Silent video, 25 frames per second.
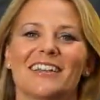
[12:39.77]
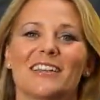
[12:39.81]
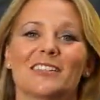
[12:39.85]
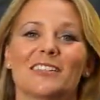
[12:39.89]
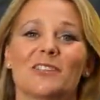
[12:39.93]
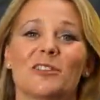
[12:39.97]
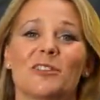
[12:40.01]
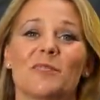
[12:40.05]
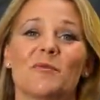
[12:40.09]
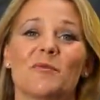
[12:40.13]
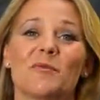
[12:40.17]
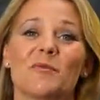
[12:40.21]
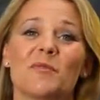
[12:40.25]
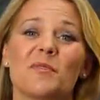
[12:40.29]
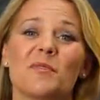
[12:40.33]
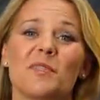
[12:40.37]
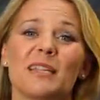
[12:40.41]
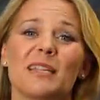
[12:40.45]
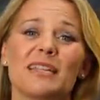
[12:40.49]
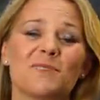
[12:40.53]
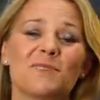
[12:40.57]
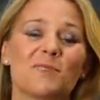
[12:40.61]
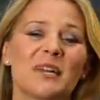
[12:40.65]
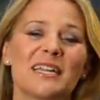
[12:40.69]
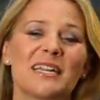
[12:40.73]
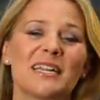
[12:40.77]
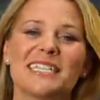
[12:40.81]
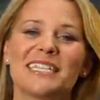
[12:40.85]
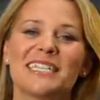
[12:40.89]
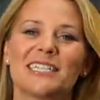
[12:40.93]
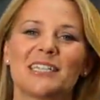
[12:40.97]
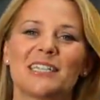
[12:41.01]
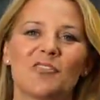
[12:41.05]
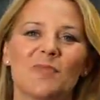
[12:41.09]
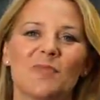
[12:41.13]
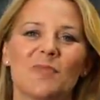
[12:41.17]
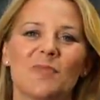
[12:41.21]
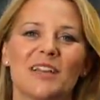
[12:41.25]
So the wedding
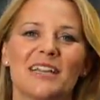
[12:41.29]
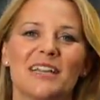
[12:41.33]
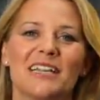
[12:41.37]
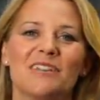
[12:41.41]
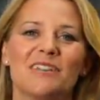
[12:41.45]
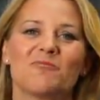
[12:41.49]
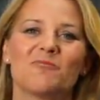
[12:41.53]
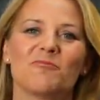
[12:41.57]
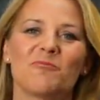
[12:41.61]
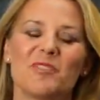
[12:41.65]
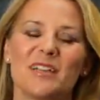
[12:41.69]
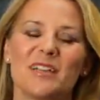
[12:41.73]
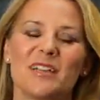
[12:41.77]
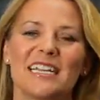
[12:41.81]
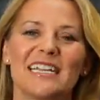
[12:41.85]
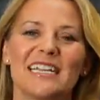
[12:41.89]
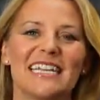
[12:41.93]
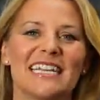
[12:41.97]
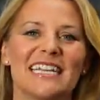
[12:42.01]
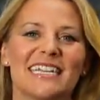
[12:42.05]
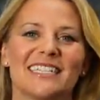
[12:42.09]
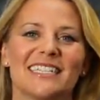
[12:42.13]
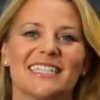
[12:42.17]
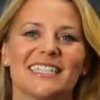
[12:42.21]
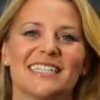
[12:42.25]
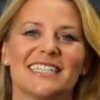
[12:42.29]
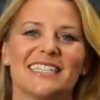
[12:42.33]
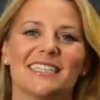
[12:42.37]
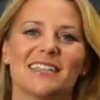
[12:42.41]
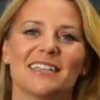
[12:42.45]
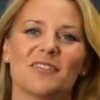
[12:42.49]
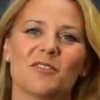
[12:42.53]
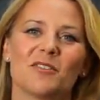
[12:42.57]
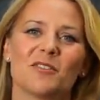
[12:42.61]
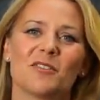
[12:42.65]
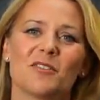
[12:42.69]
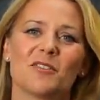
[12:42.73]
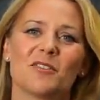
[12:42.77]
ceremony, it really is
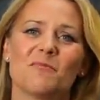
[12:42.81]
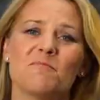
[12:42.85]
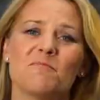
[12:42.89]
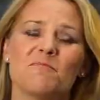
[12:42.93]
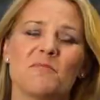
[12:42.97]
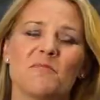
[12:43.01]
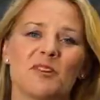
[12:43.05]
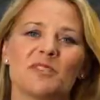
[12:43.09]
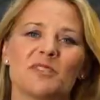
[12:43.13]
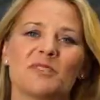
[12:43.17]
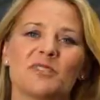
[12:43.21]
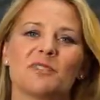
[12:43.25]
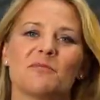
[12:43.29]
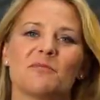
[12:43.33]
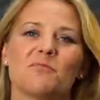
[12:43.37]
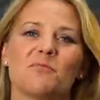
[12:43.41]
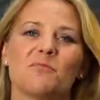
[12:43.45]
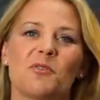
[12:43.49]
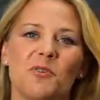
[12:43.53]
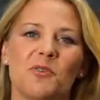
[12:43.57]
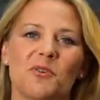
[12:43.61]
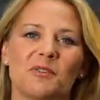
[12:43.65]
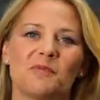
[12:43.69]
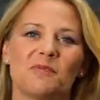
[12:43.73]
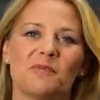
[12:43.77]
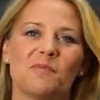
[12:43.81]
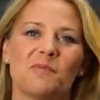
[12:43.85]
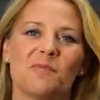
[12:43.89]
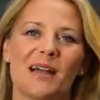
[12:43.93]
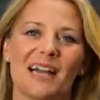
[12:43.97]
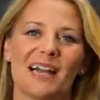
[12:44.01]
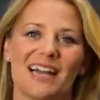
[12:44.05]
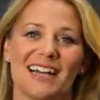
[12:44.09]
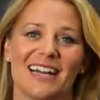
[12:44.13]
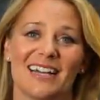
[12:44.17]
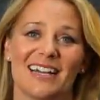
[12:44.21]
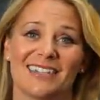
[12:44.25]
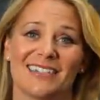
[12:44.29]
the most important
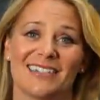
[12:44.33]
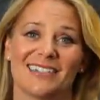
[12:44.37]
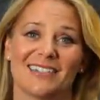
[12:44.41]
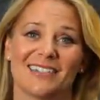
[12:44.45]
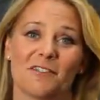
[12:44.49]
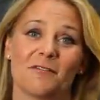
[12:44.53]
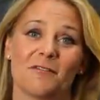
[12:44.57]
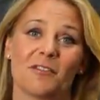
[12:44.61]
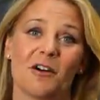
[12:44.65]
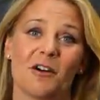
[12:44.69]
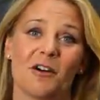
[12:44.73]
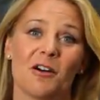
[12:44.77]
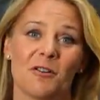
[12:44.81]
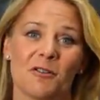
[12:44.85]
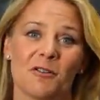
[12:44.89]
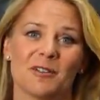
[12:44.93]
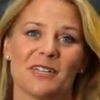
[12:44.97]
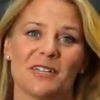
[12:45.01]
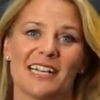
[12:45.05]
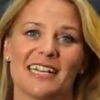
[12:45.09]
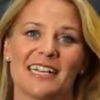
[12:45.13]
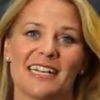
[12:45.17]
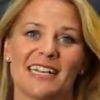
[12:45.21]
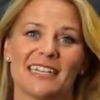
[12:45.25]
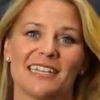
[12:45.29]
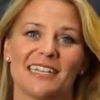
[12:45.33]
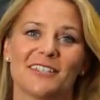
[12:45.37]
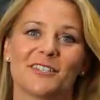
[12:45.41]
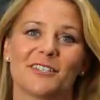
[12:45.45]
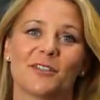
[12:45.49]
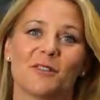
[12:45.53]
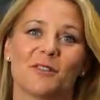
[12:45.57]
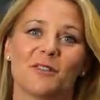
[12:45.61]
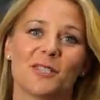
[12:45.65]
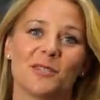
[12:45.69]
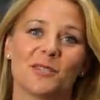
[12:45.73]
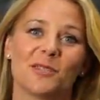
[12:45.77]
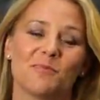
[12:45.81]
part of the whole day.
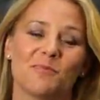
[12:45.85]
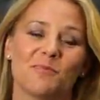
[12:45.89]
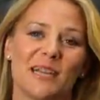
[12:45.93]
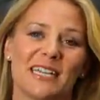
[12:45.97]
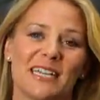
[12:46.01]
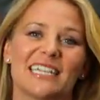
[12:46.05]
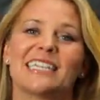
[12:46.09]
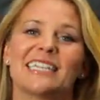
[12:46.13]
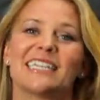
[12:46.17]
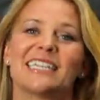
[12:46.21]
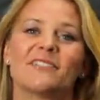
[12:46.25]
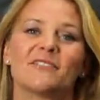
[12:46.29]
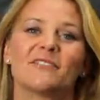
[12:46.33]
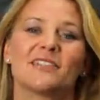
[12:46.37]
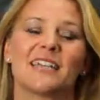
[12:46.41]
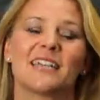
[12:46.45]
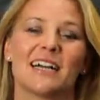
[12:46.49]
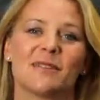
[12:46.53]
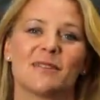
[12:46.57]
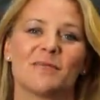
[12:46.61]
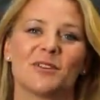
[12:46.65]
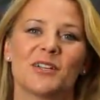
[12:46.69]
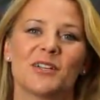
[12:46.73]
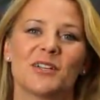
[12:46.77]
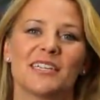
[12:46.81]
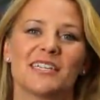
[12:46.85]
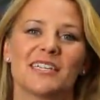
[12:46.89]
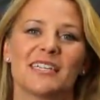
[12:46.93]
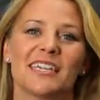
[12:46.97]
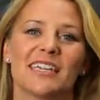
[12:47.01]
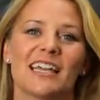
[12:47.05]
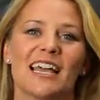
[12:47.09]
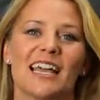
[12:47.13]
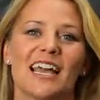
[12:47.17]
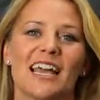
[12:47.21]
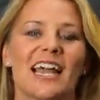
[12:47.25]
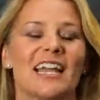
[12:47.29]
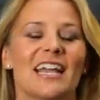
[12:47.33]
So spend a little time on it
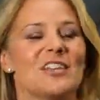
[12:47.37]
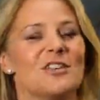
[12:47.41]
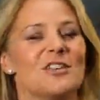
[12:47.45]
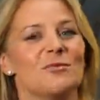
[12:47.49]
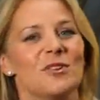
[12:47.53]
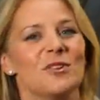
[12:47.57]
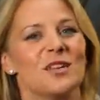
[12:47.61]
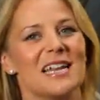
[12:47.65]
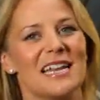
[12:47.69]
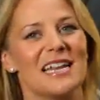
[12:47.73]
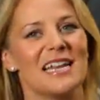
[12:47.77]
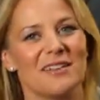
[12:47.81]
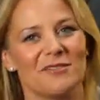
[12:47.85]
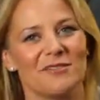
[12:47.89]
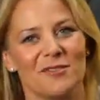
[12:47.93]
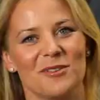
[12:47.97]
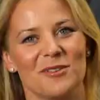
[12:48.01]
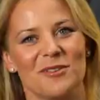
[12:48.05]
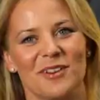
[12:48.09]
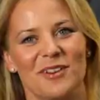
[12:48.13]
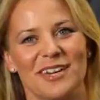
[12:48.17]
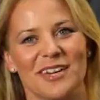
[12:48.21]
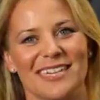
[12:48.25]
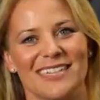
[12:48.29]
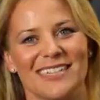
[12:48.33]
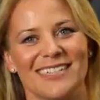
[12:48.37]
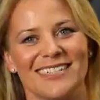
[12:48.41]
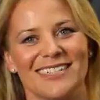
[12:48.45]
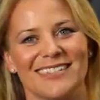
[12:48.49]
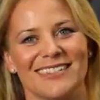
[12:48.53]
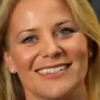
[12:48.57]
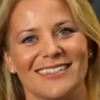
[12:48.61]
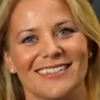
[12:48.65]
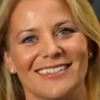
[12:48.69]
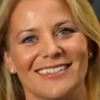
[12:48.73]
and you will never regret it.